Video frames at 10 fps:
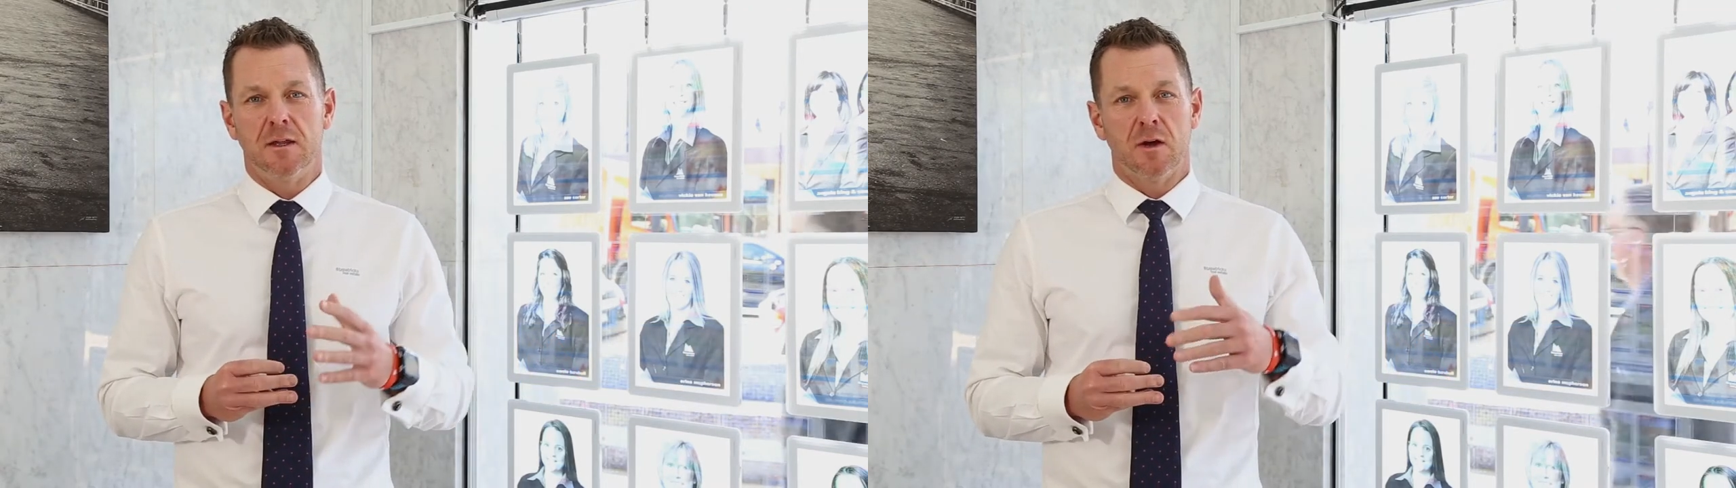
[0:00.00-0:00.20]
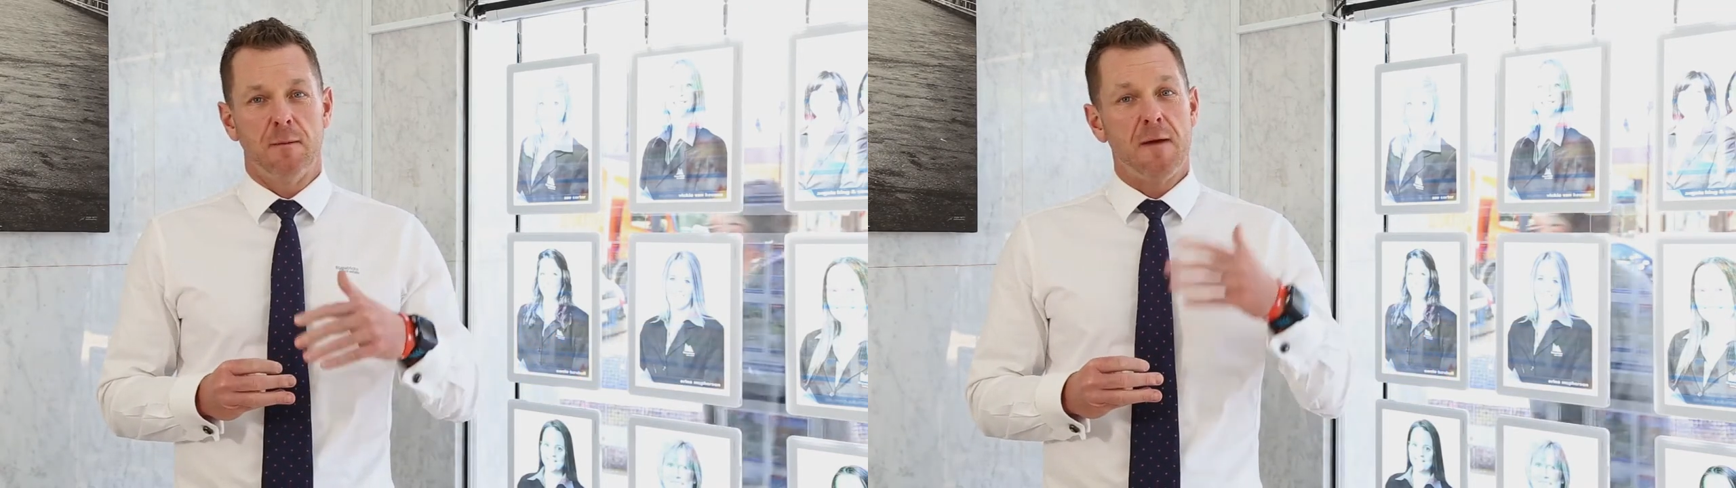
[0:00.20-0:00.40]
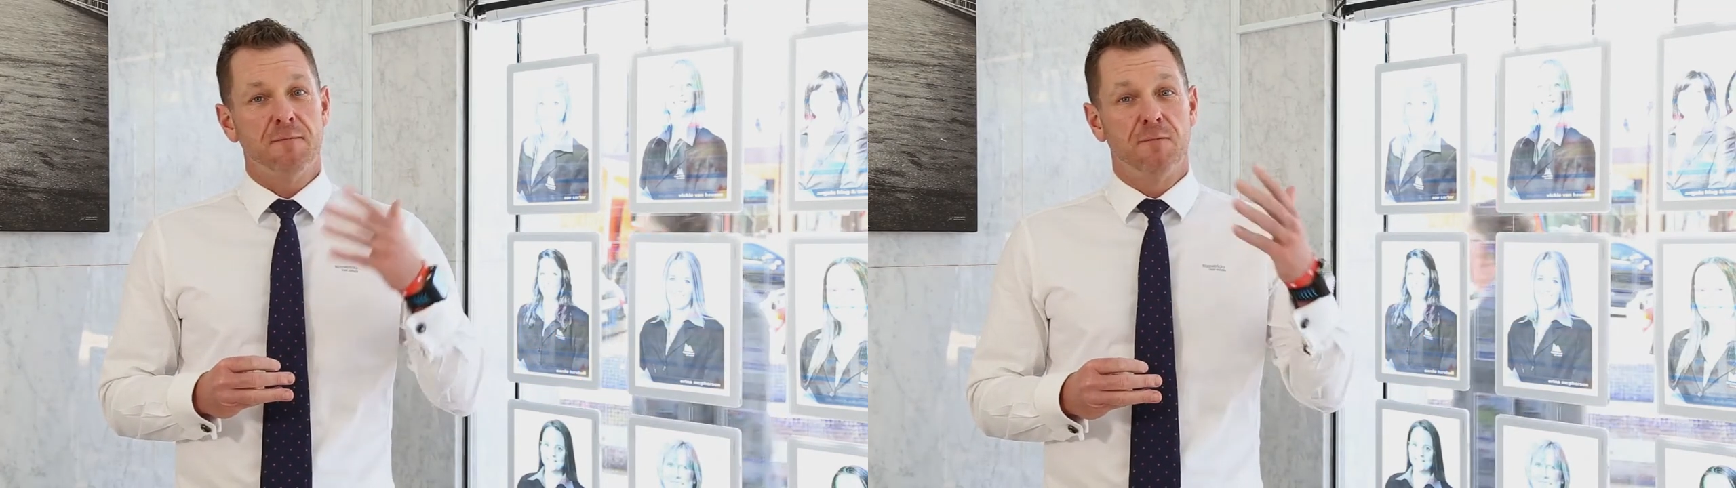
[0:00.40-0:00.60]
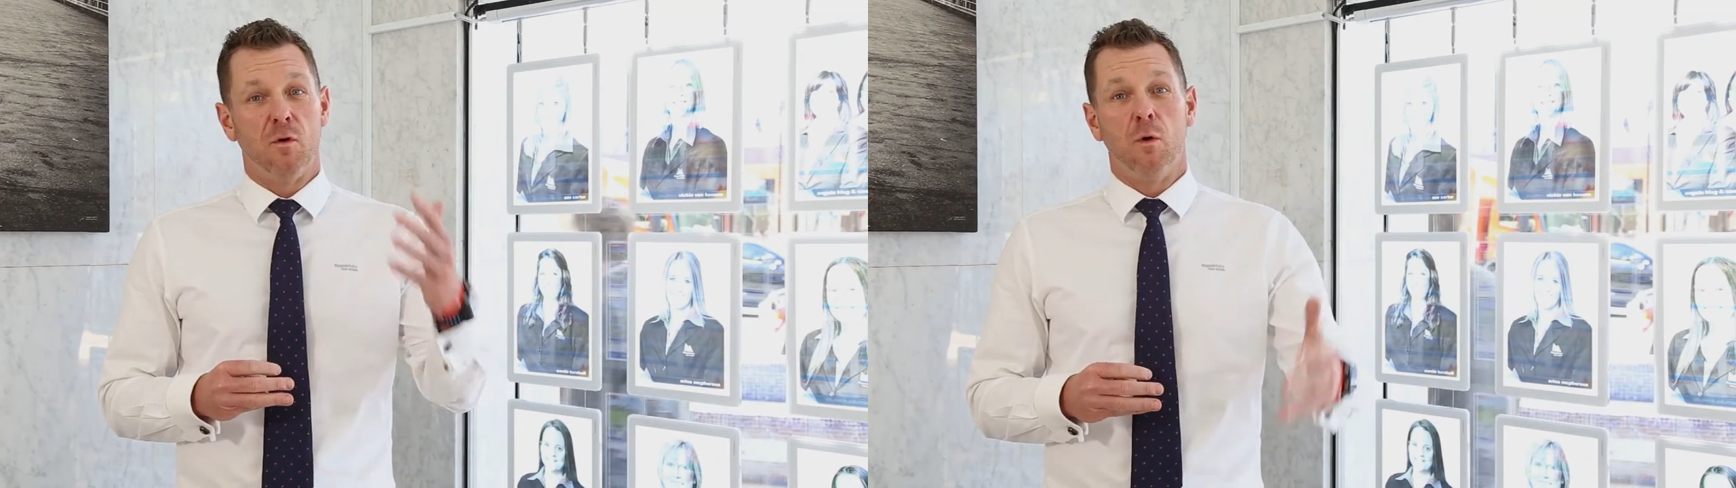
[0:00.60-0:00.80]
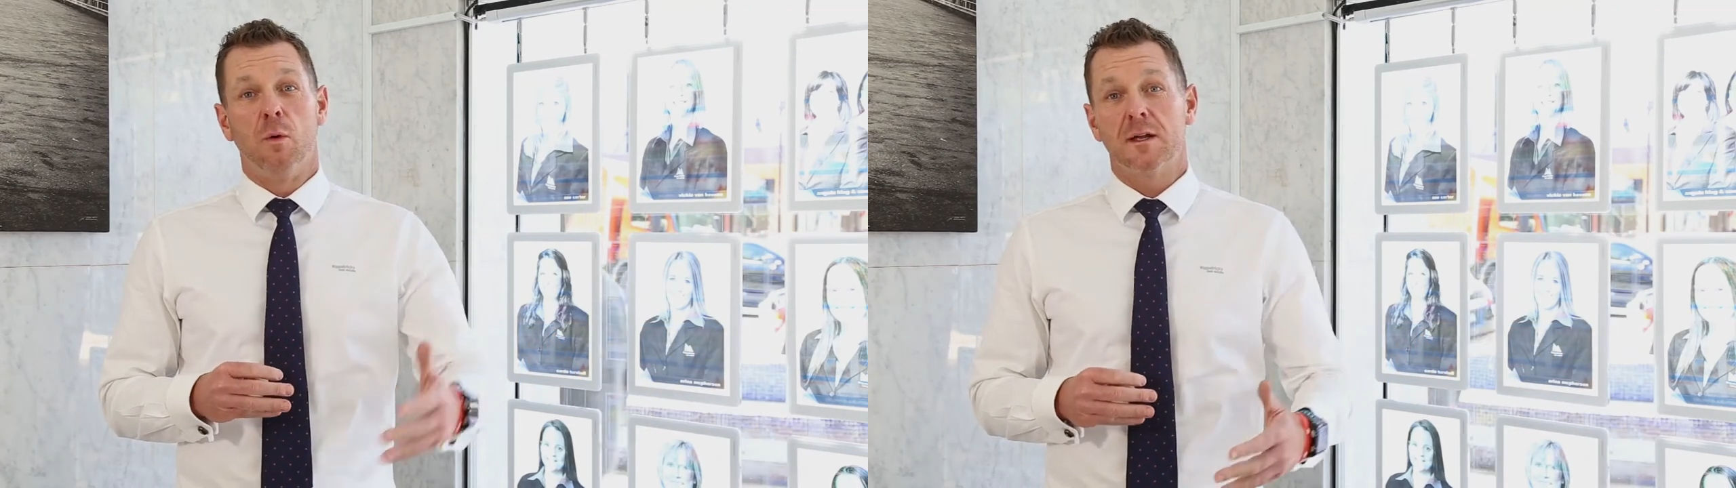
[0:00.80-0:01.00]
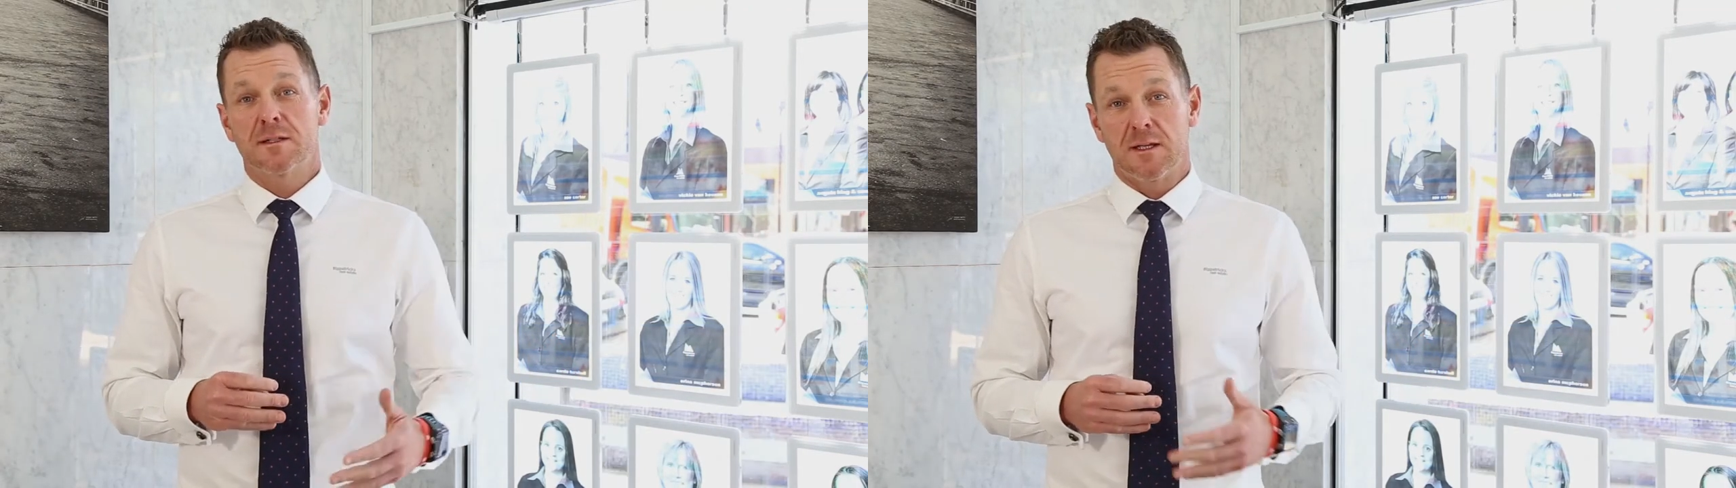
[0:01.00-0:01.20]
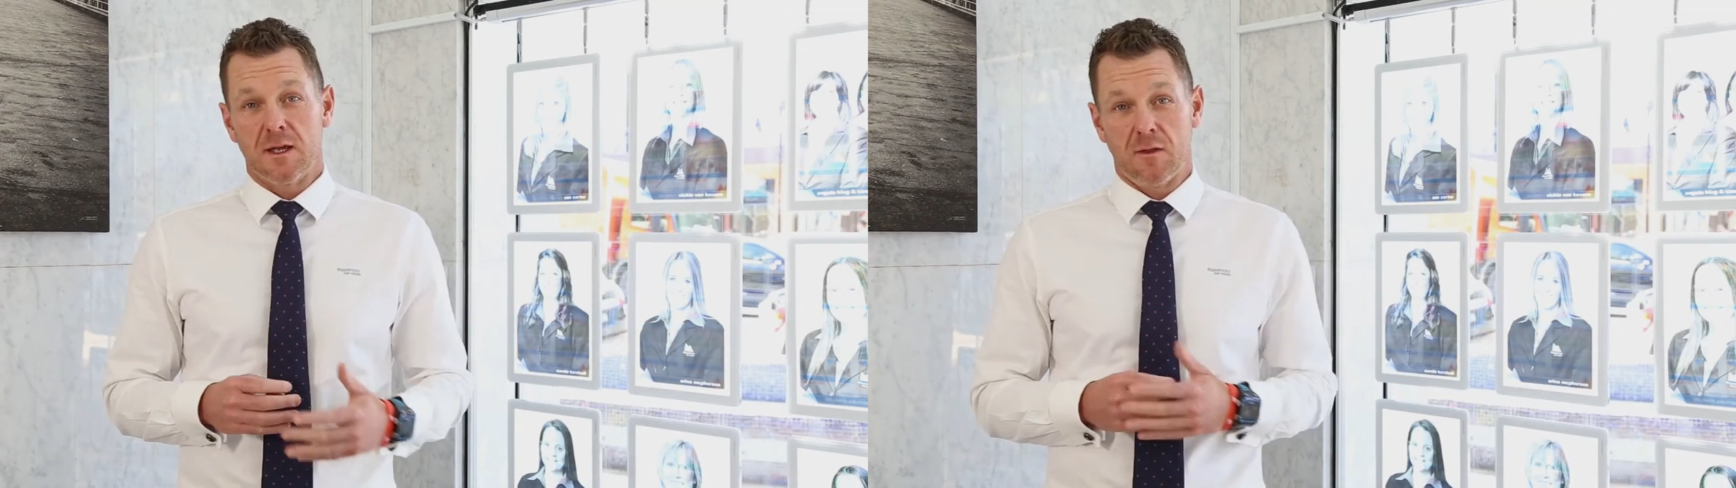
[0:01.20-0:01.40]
you've got about four weeks to get